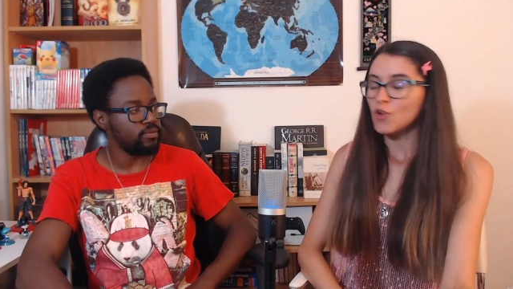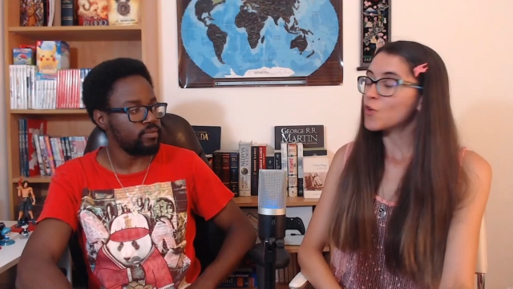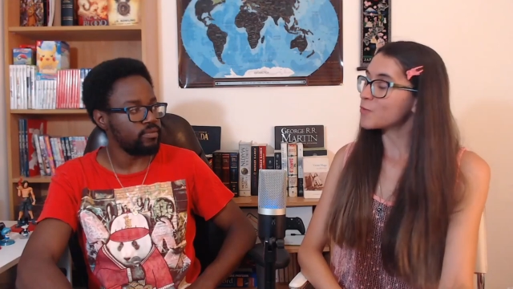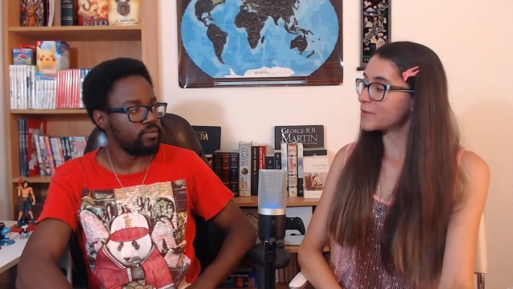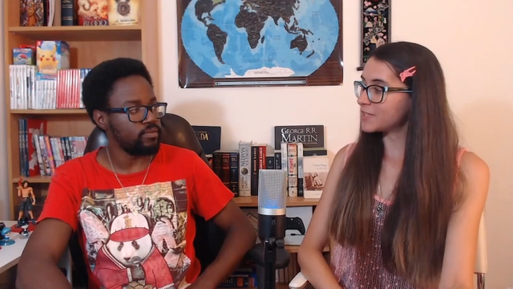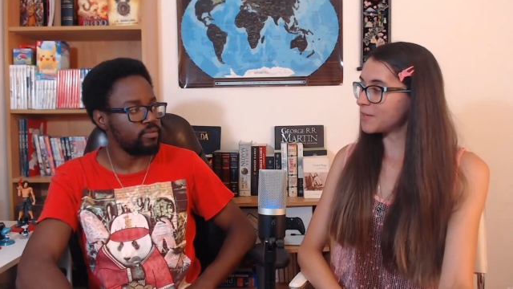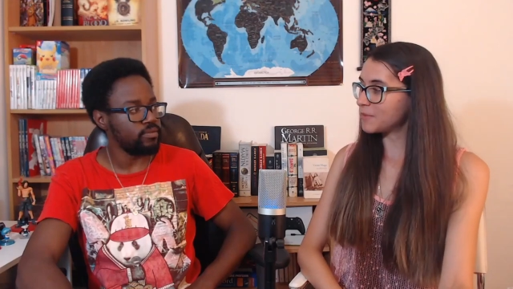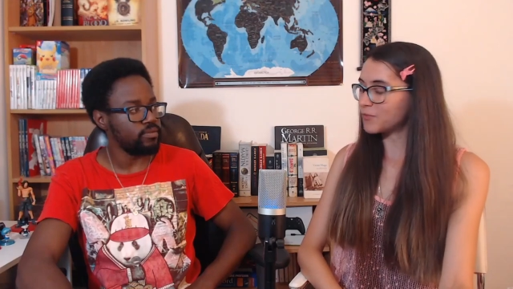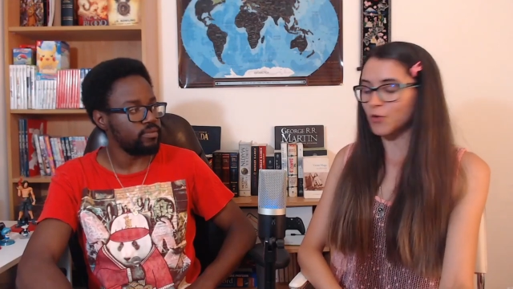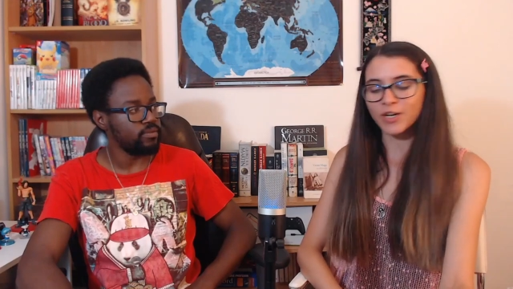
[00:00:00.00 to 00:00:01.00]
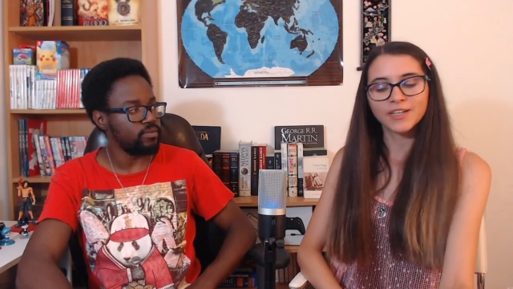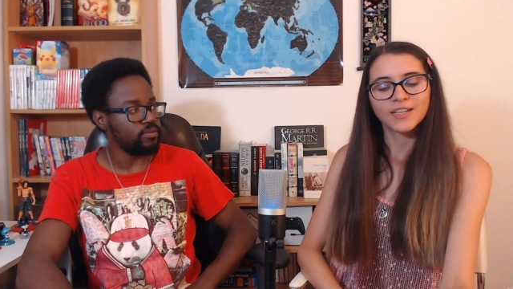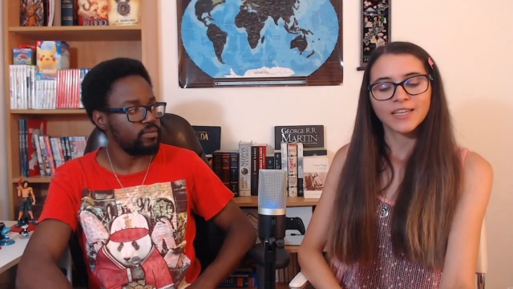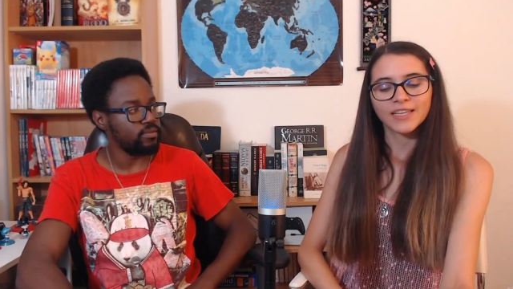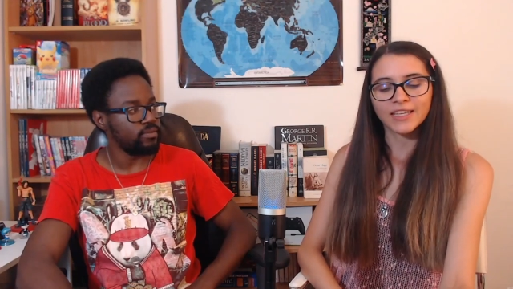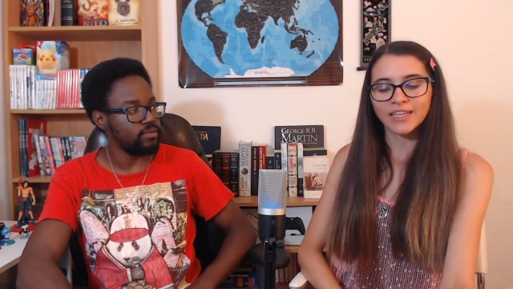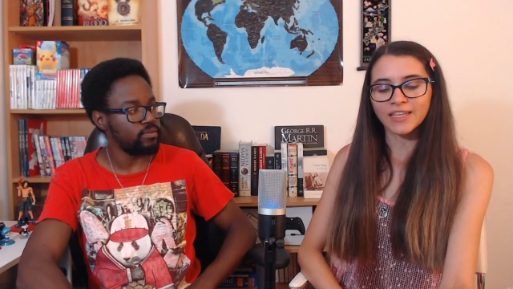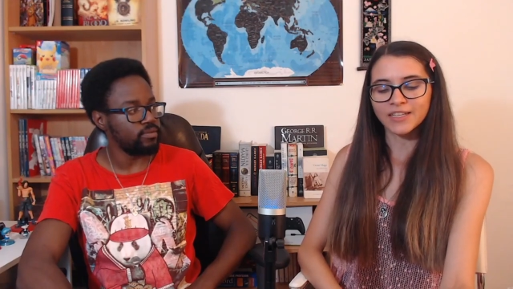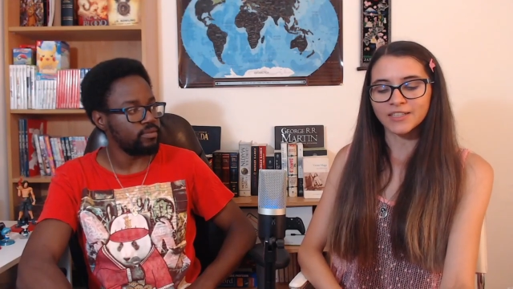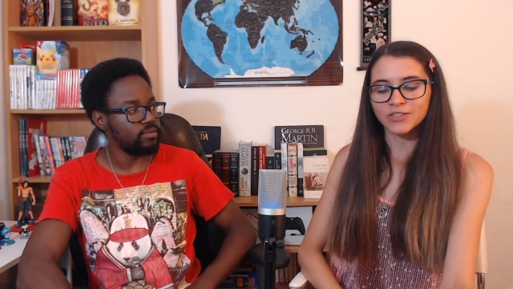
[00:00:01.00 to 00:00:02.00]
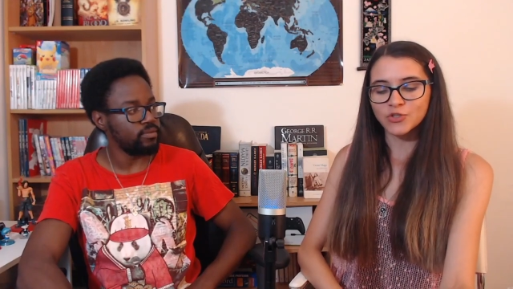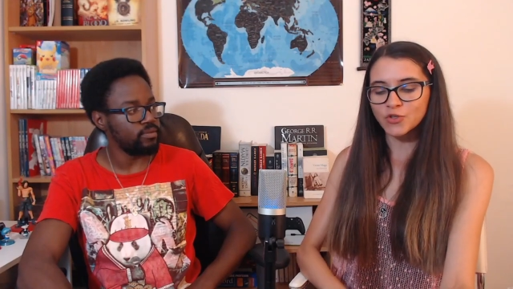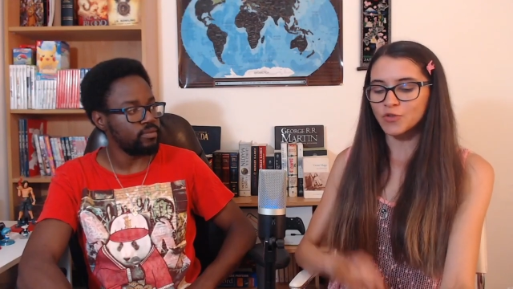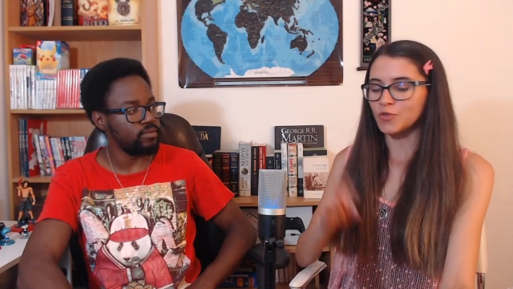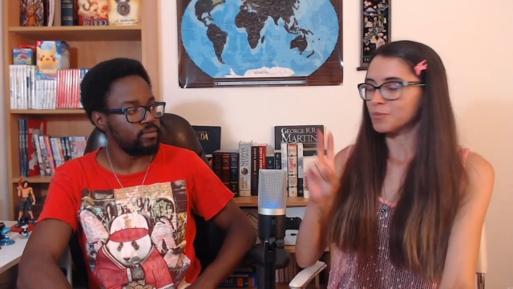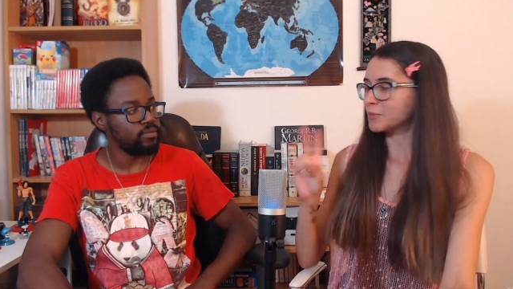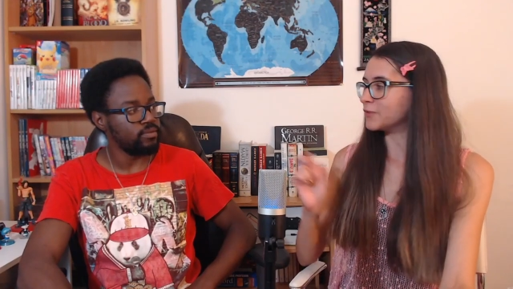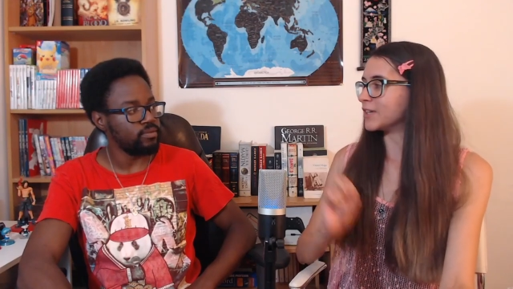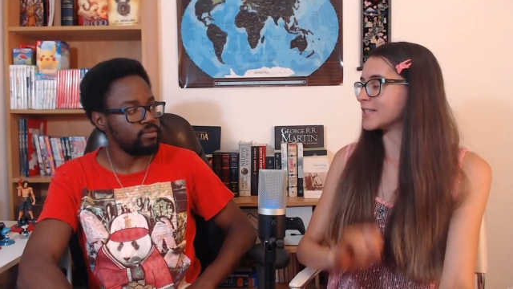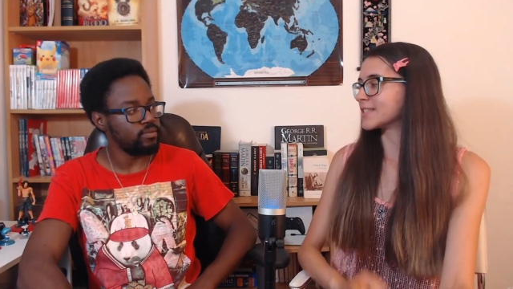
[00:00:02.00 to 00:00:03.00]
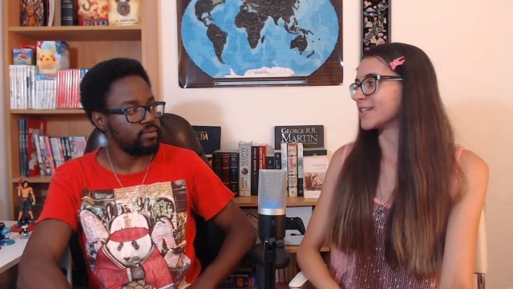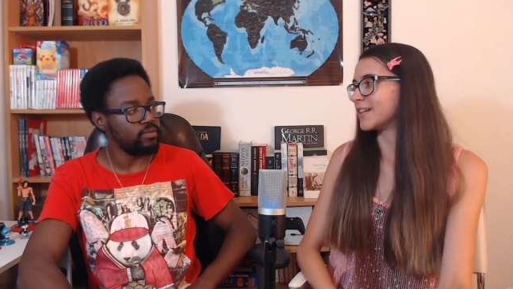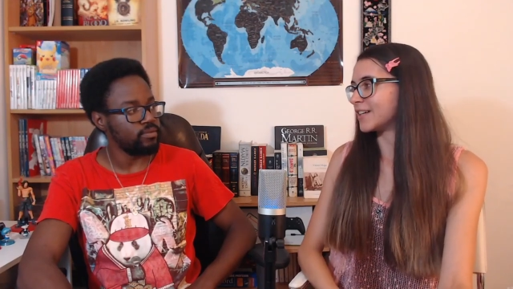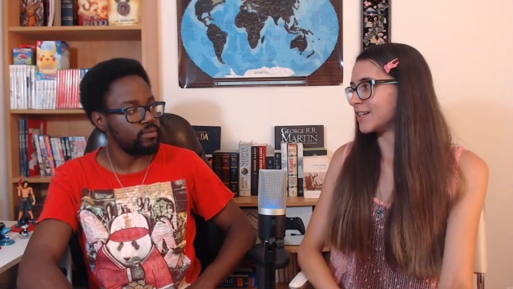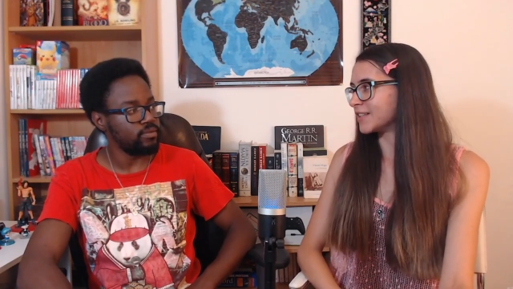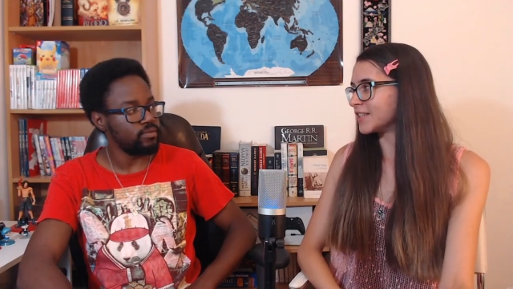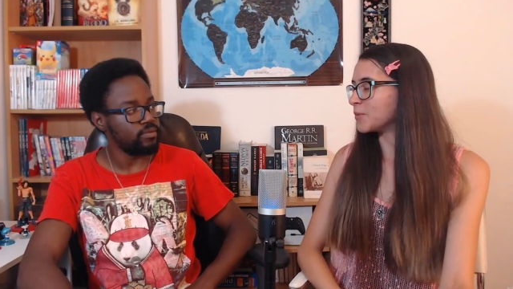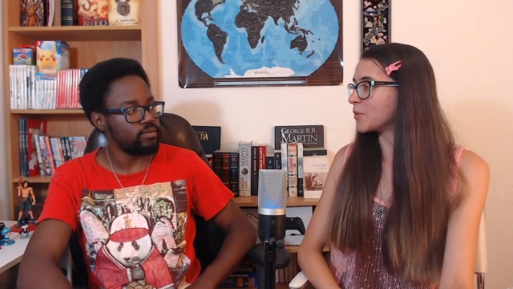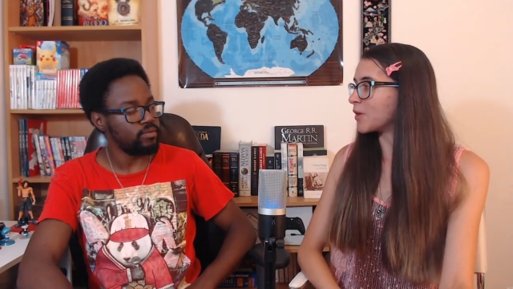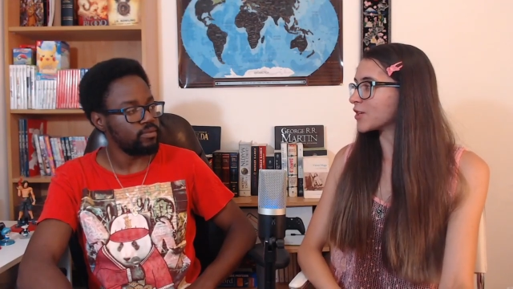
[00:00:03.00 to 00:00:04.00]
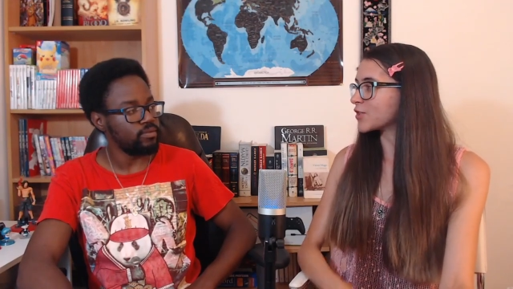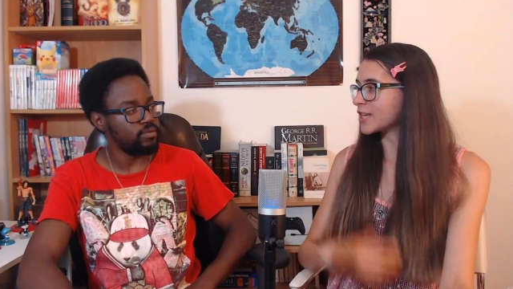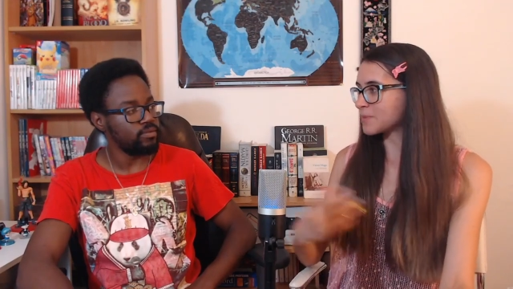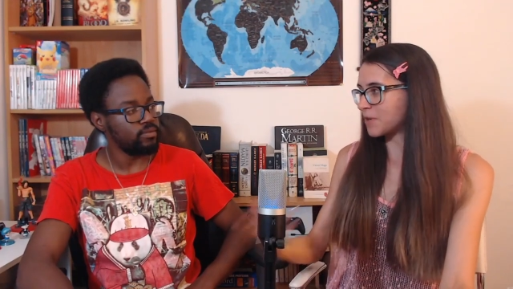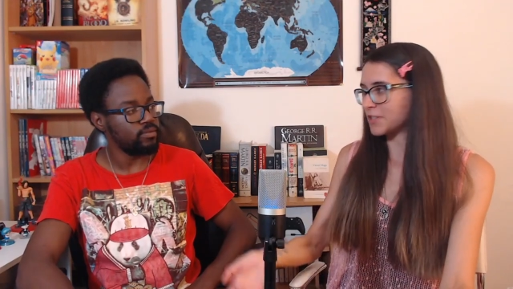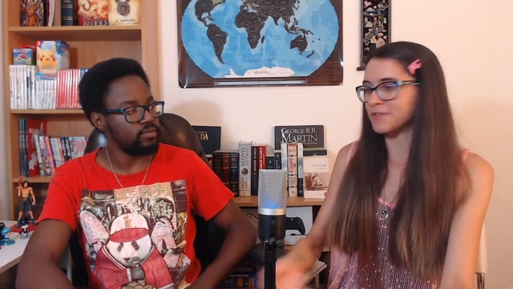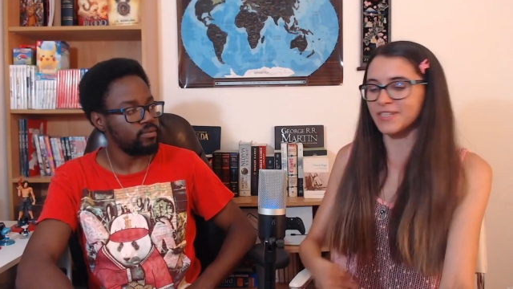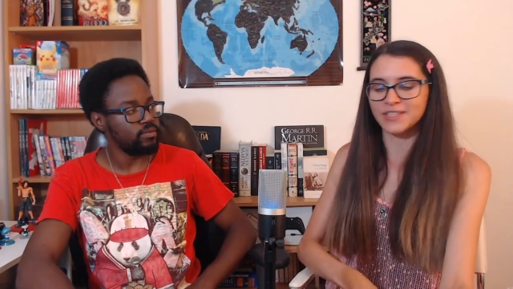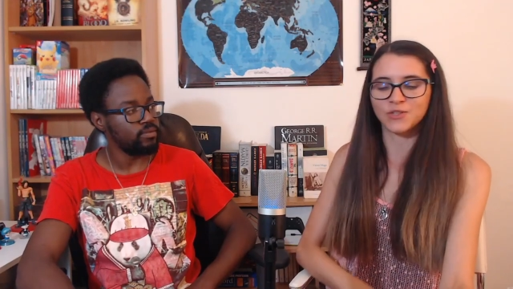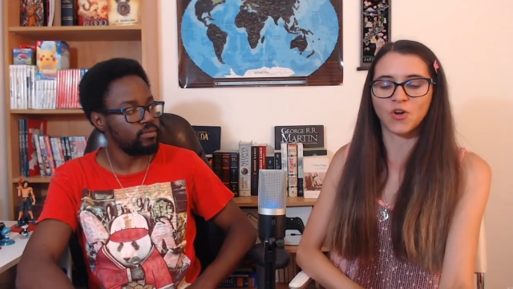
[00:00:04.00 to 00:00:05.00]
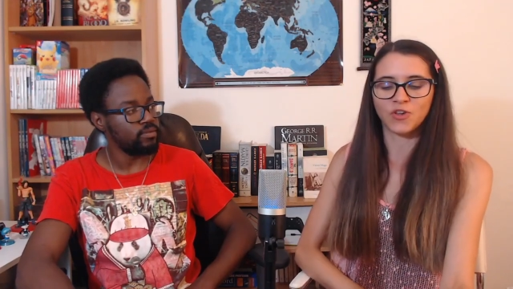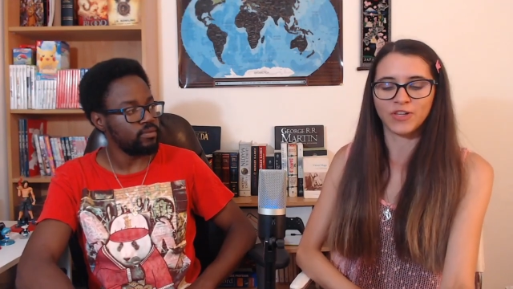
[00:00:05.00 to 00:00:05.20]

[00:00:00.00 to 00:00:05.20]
Speaker 1: whom we've seen before in two movies uh, that we watched as part of this goal,